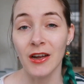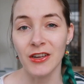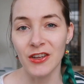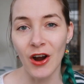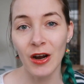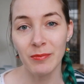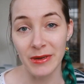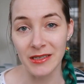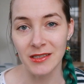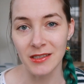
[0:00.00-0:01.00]
the yarn
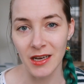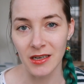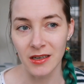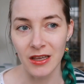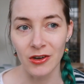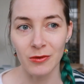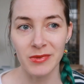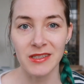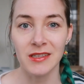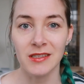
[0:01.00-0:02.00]
business, and that yarn
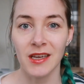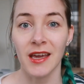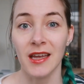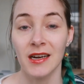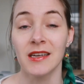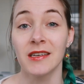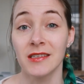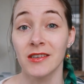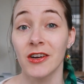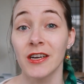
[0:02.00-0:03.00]
business CreaLien
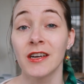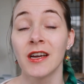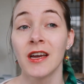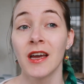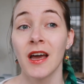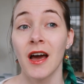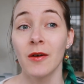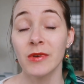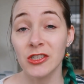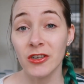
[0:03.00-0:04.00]
Design,
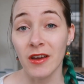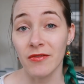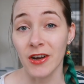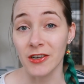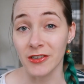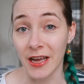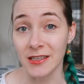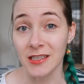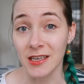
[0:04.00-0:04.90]
which you can find on Etsy,